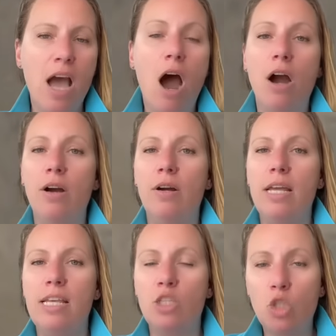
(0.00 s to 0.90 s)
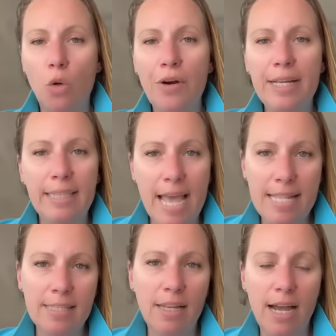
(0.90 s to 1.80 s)
are historic
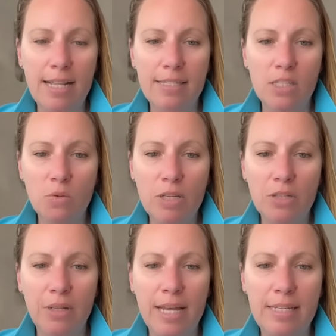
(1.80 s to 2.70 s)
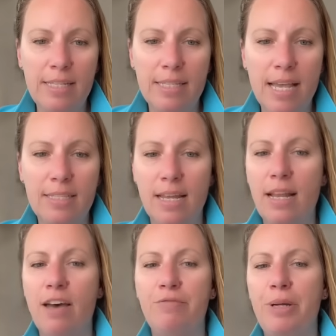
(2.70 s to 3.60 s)
landslides in Switzerland, he says, that
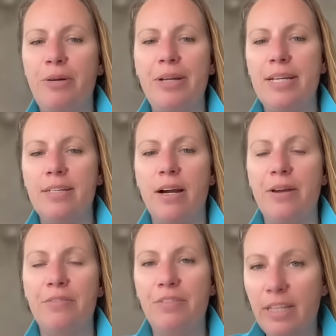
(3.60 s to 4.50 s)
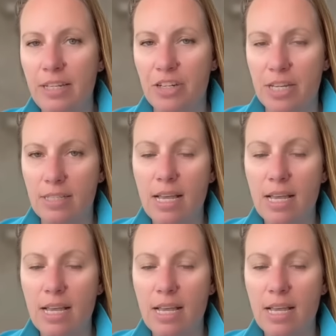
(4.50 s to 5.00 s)
have buried entire villages,